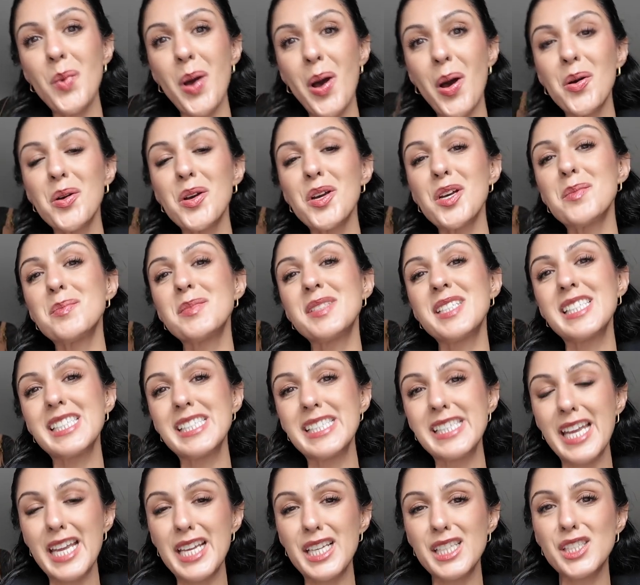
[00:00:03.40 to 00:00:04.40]
welcome to
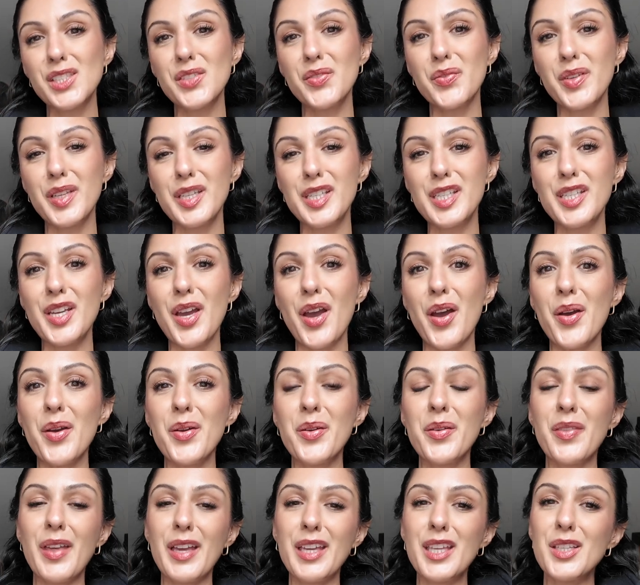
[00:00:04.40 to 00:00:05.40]
today's video.
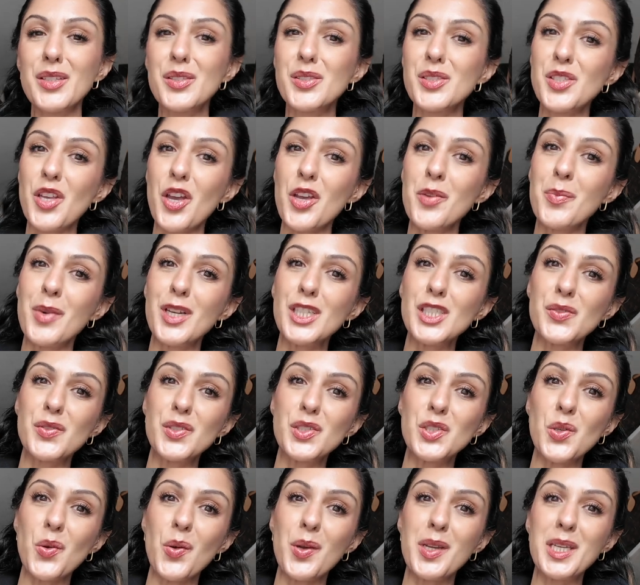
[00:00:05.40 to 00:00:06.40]
Thank you so much for
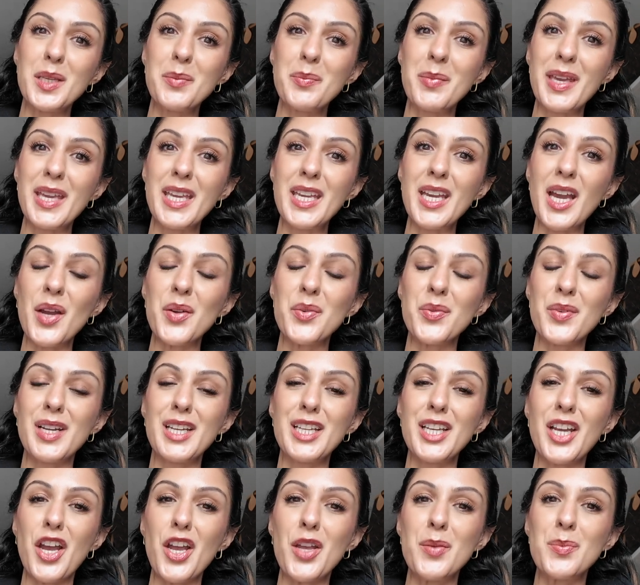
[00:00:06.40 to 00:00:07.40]
joining me. I
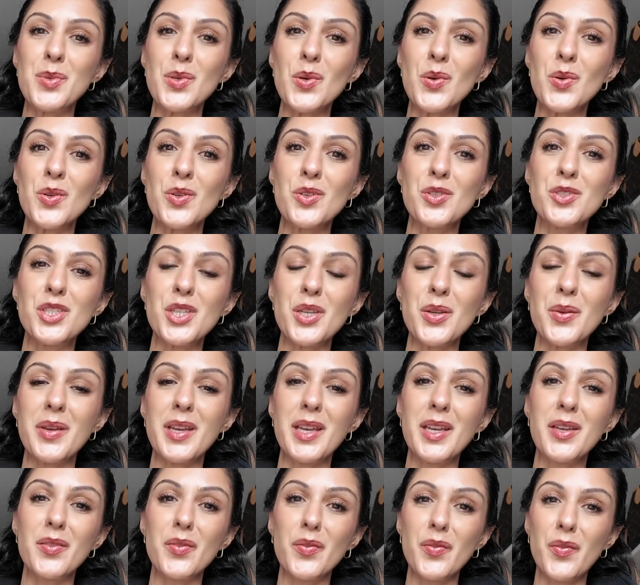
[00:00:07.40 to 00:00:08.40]
really hope you're all
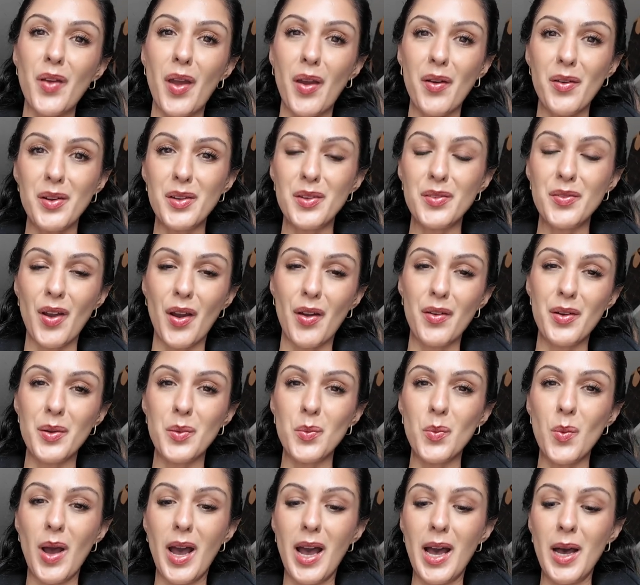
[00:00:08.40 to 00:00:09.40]
doing very
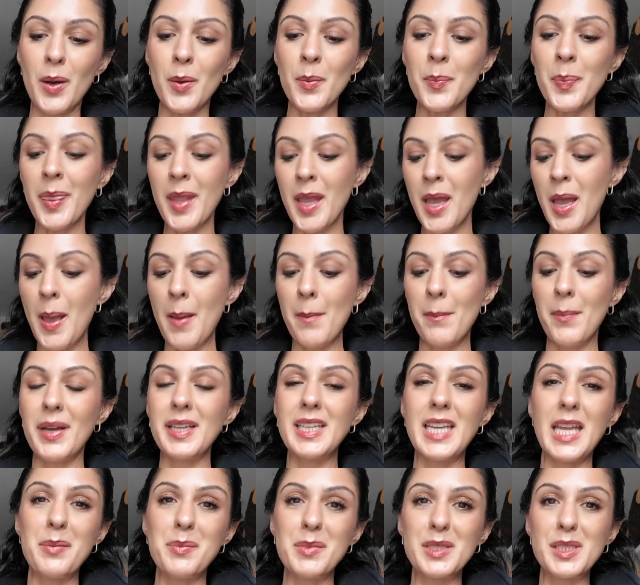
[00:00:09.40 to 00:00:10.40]
well. My
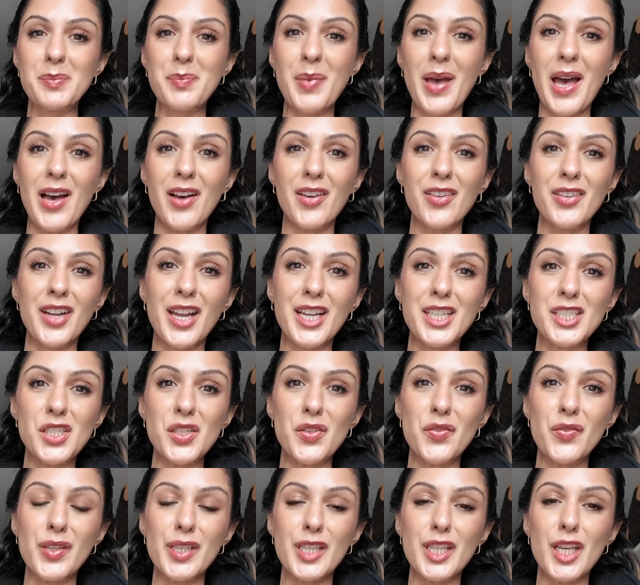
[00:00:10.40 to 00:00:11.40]
name is Belle and I do
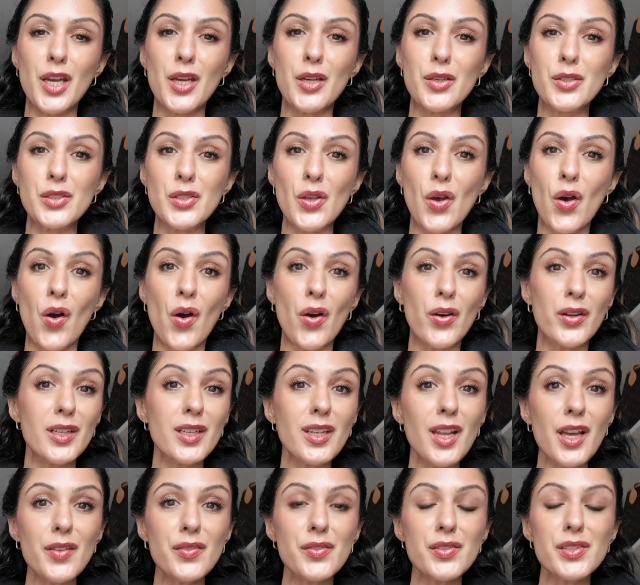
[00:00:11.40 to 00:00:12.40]
videos on
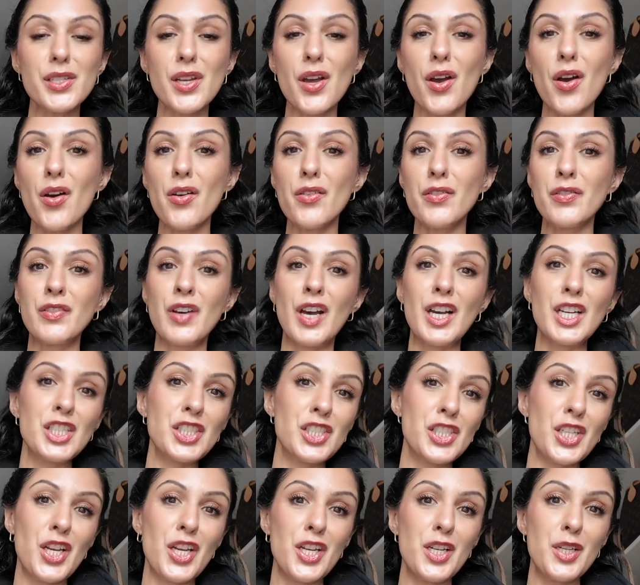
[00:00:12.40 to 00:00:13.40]
lifestyle,
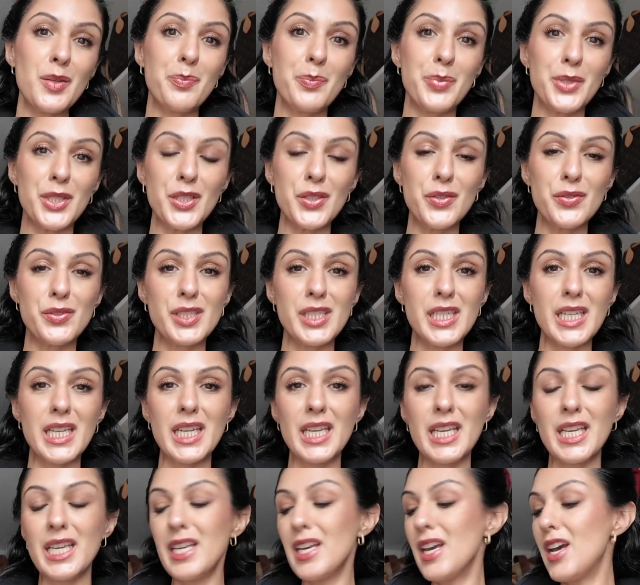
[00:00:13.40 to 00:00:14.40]
fashion,
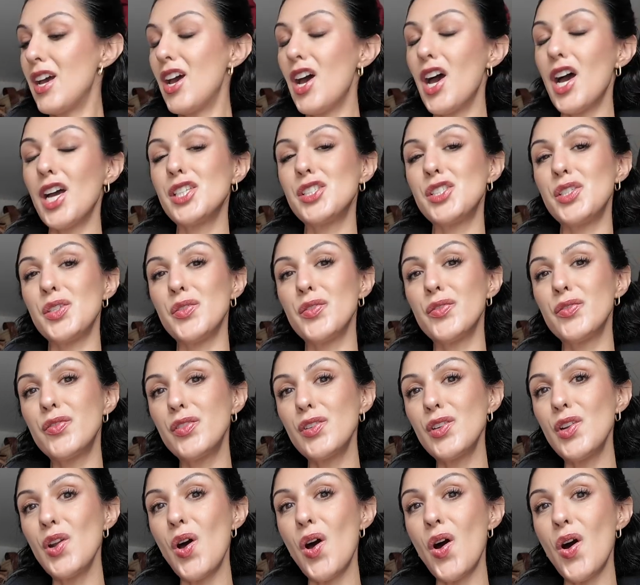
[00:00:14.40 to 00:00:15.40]
beauty. I do
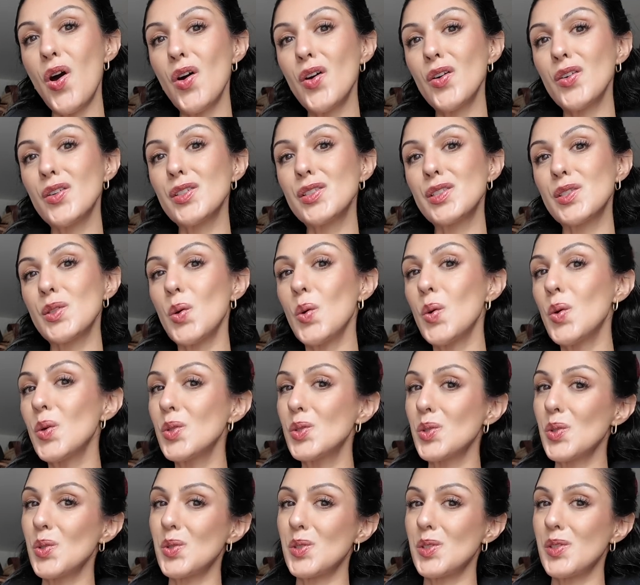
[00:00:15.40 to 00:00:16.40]
vlogs, all
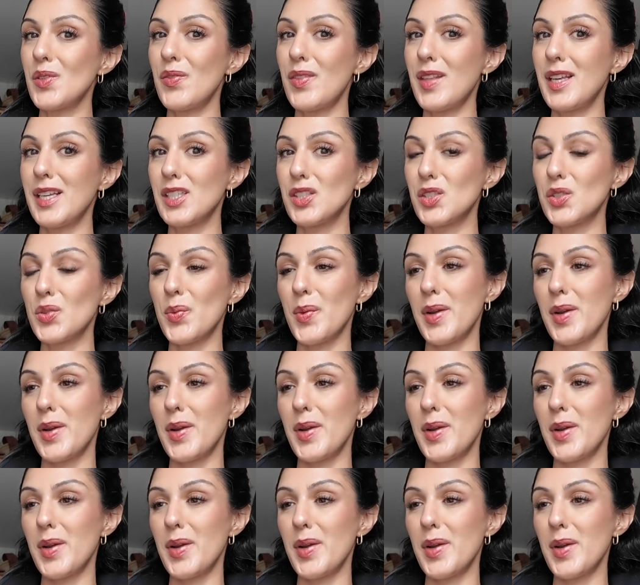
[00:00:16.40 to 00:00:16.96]
sorts of things